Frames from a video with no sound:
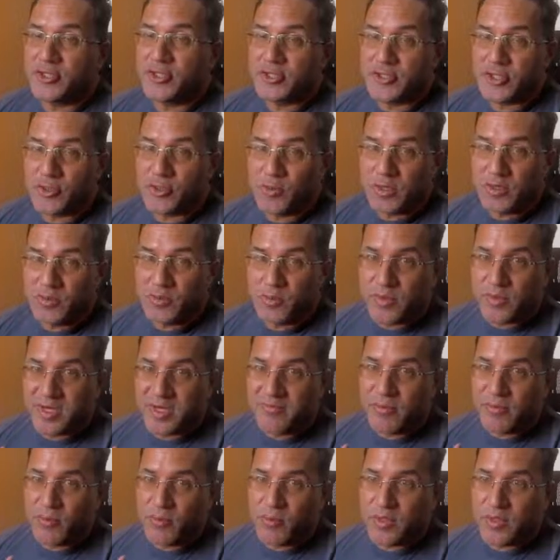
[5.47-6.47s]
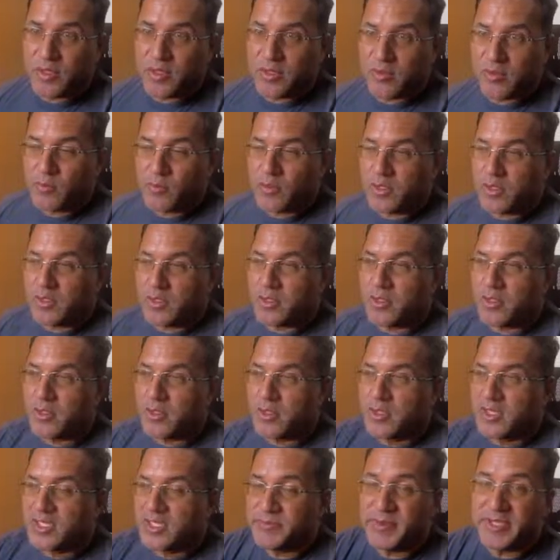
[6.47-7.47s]
So, whenever we're
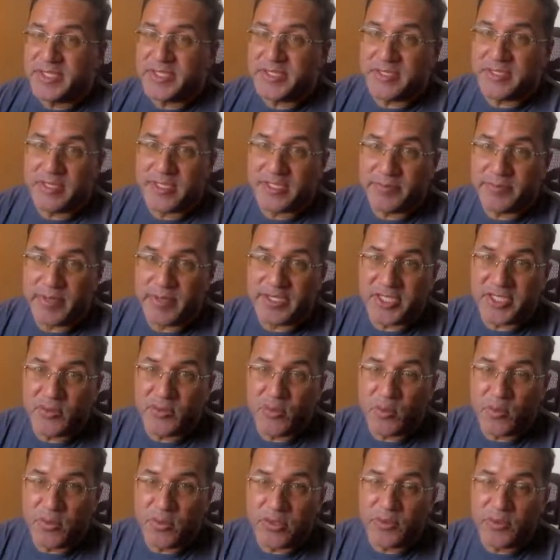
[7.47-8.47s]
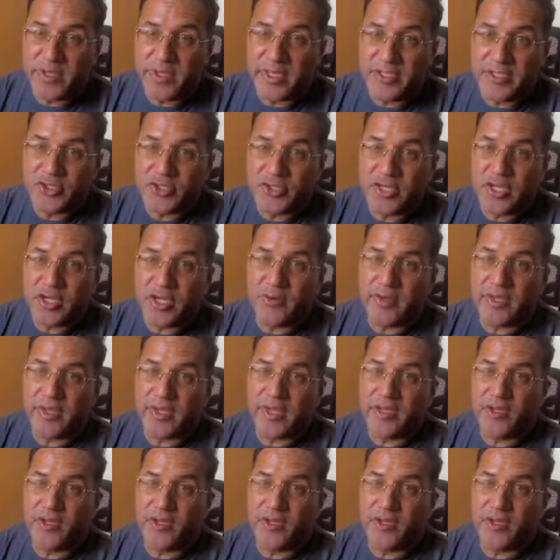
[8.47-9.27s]
especially when we're doing engineering,